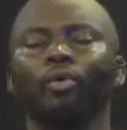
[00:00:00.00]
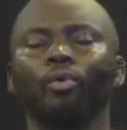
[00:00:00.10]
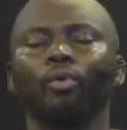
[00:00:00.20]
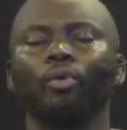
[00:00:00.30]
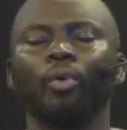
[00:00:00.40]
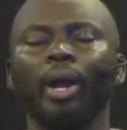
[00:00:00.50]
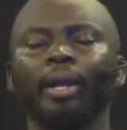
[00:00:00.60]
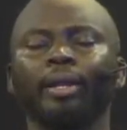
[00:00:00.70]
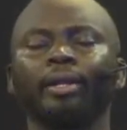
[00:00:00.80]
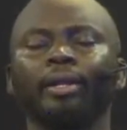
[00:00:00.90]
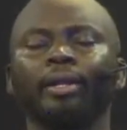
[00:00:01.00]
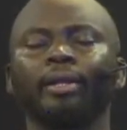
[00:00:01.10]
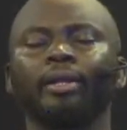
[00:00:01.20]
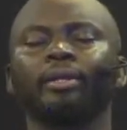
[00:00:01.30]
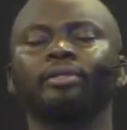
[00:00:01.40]
when
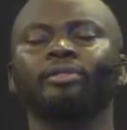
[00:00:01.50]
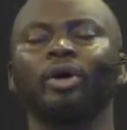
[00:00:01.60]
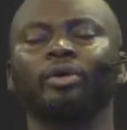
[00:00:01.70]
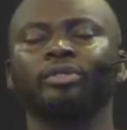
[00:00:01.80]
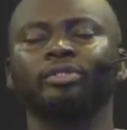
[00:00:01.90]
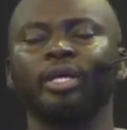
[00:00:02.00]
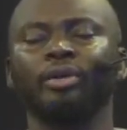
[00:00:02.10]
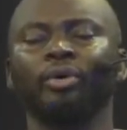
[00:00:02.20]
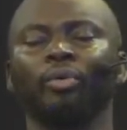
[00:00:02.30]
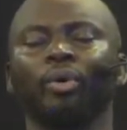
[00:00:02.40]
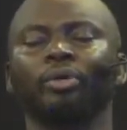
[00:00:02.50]
doctors didn't know what to do.